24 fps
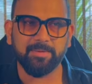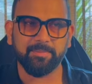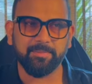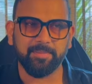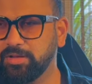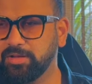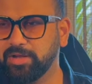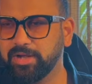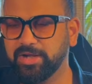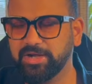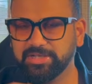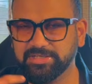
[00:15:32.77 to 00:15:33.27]

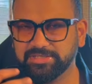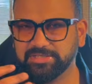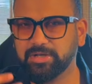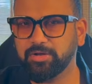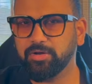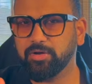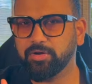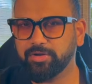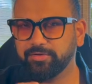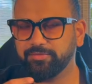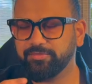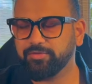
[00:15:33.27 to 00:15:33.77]
but it is a
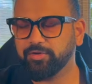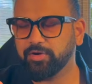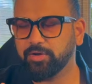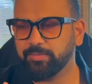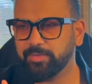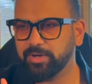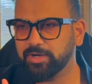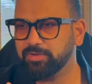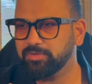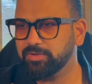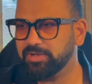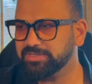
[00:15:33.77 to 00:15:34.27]
lot of
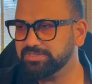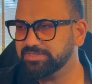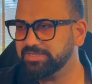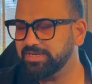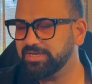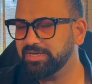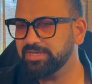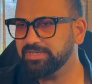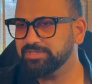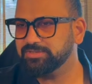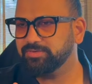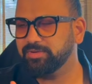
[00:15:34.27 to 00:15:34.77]
trauma to us
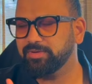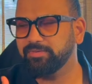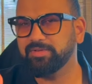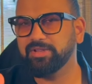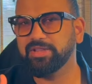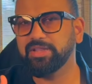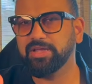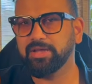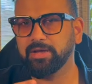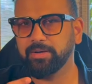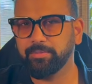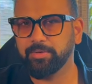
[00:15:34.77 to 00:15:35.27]
Indians when we
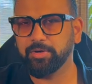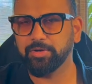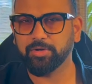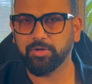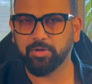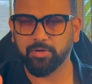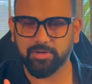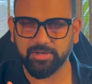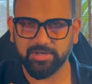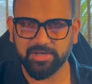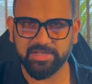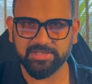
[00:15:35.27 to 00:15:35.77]
think about
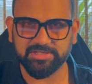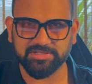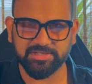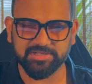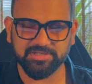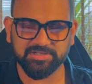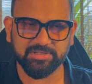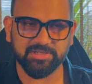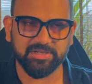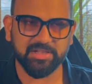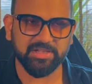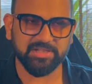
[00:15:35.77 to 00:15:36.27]

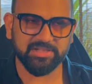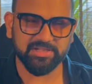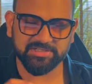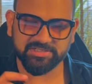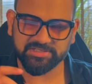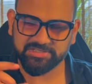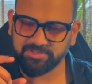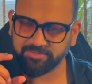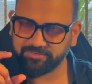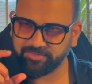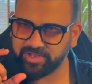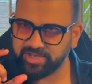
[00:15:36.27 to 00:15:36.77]
colonization, and this
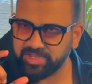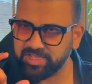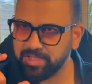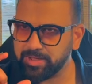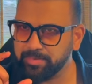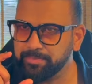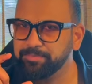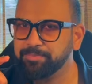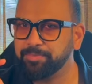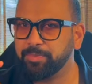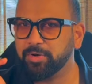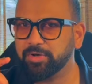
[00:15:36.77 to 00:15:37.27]
is a very
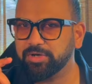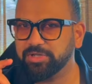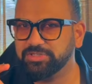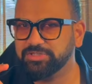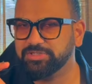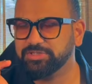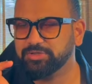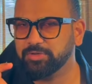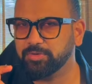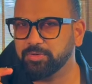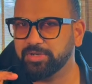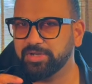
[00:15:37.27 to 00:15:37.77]
important
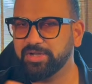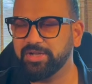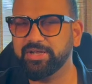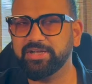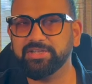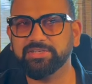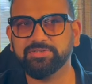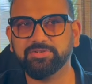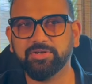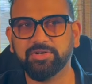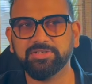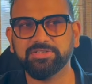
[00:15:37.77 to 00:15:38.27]
story. It
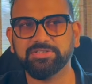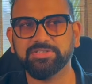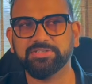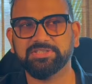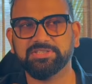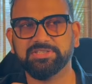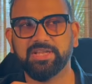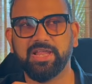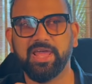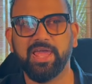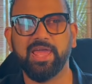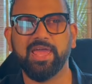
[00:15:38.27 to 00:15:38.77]
is not just
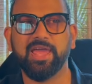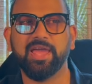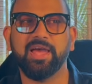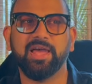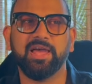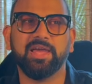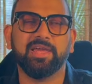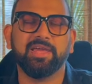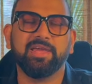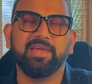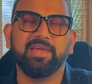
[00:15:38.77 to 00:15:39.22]
AI